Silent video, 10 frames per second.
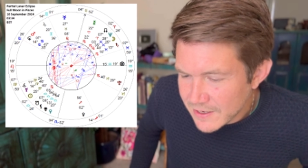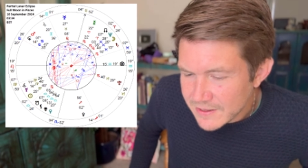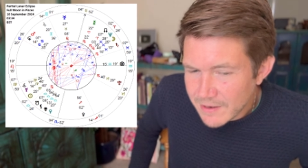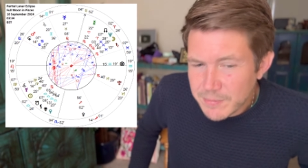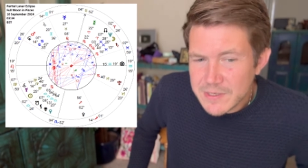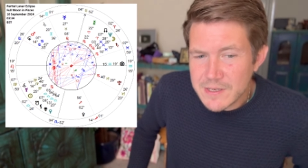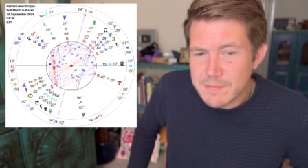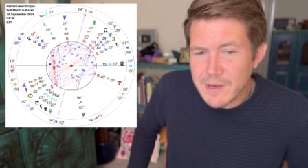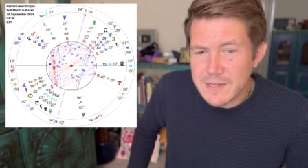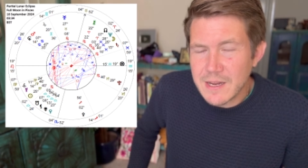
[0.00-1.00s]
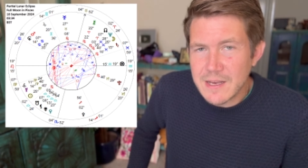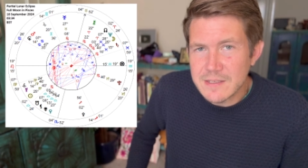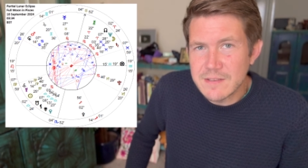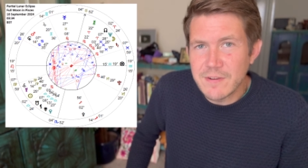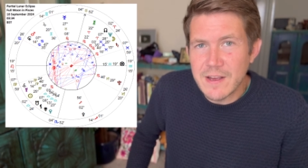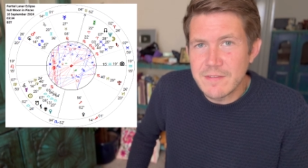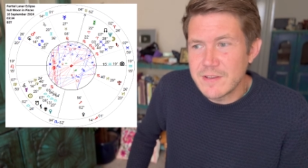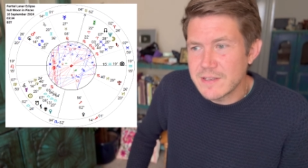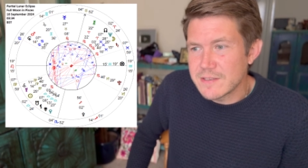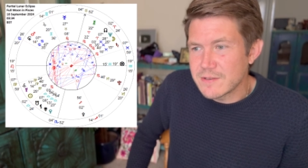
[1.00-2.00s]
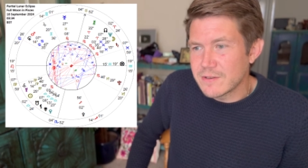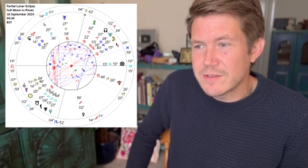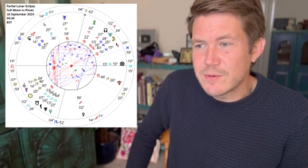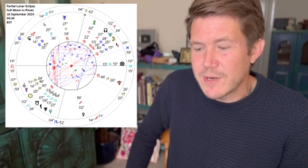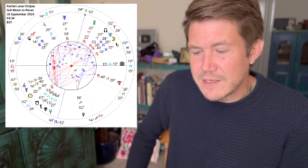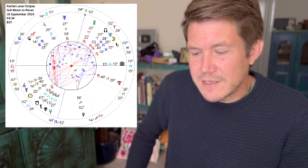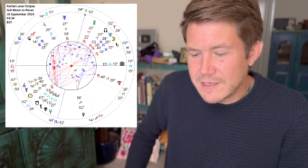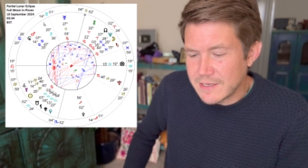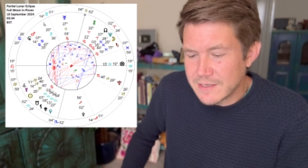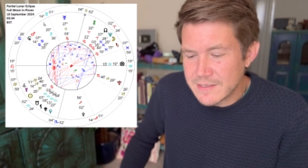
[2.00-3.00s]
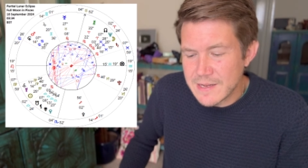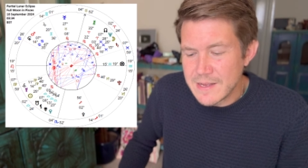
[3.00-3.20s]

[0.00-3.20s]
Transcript: that business might last five years or 20 years.